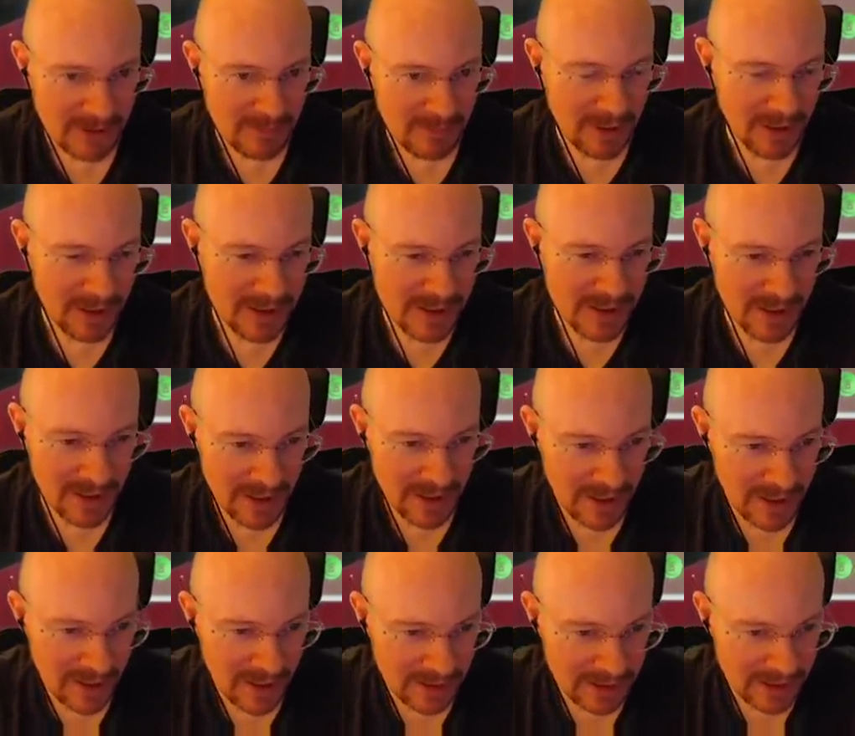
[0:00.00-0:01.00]
but
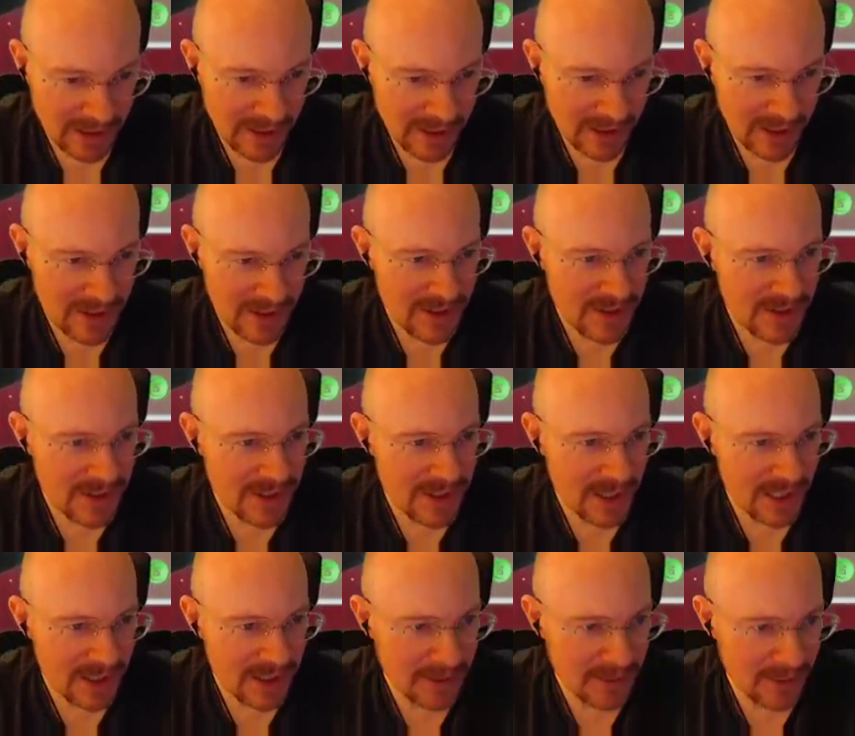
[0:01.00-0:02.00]
uh, League of Legends is
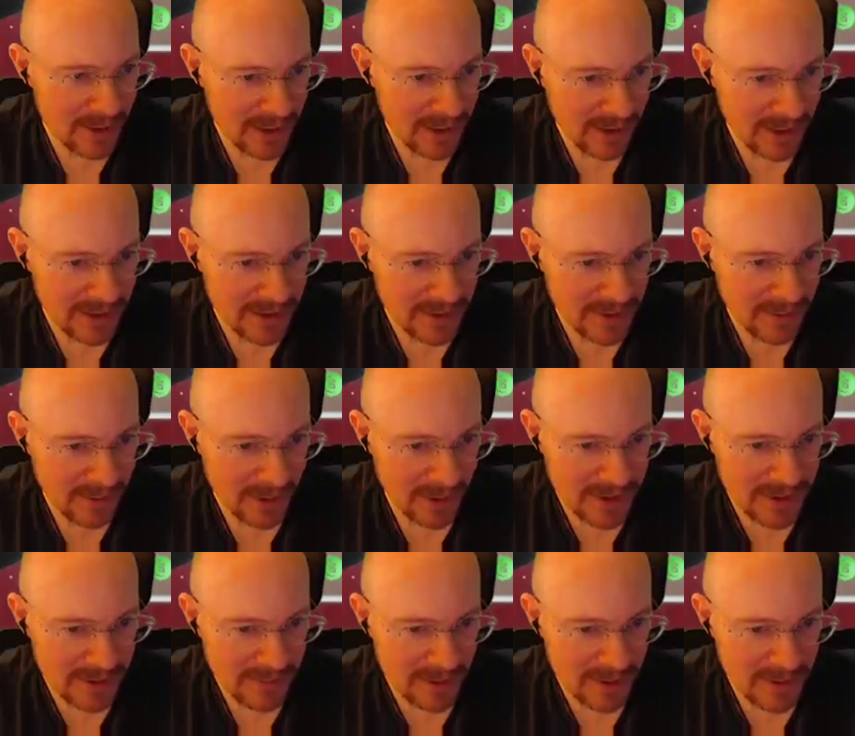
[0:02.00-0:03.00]
actually what I like to
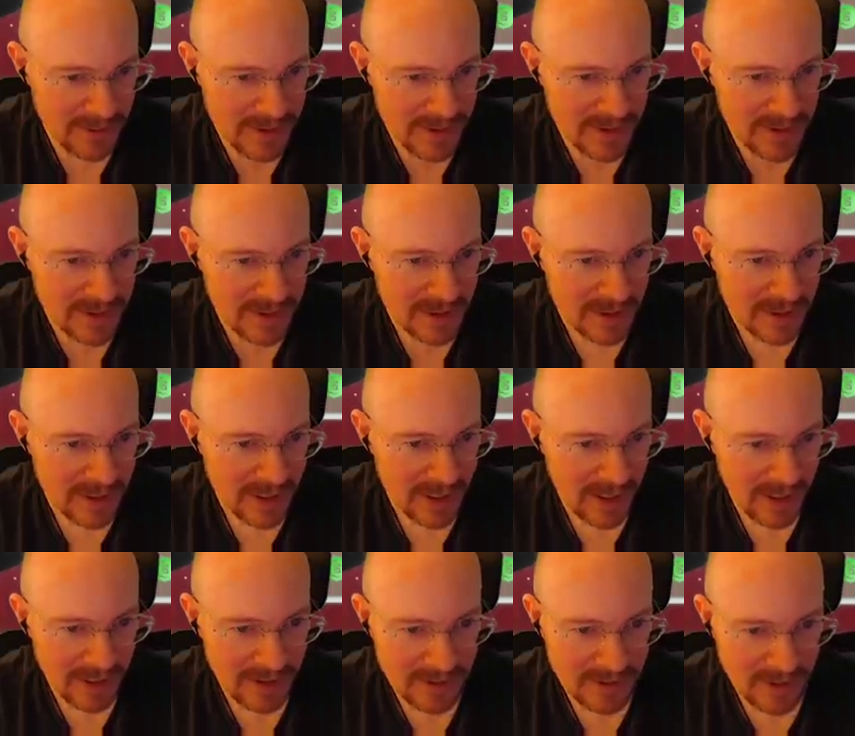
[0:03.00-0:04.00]
watch the most.
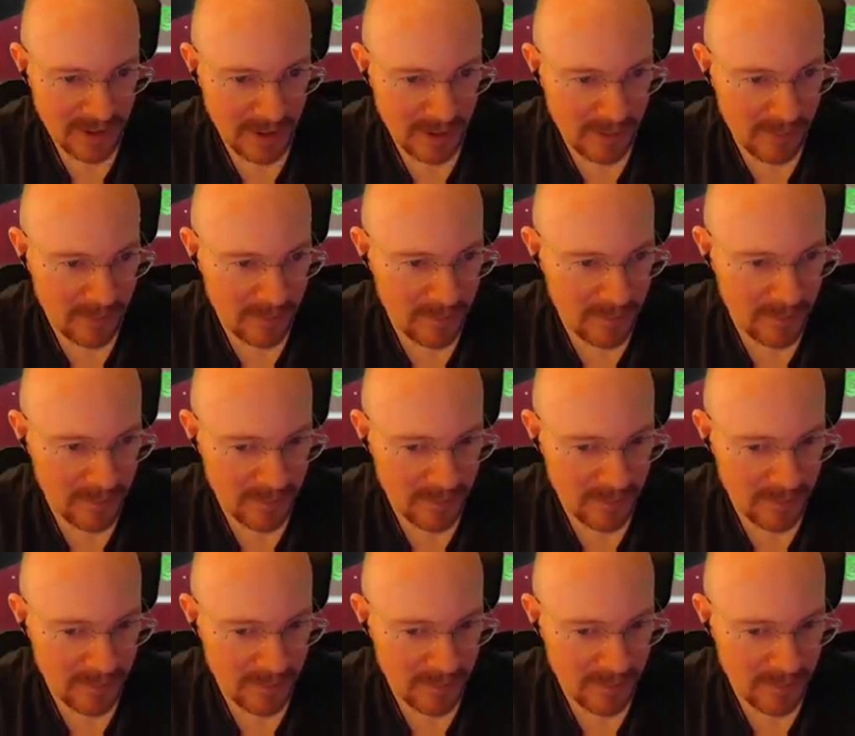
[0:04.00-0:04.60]
And um,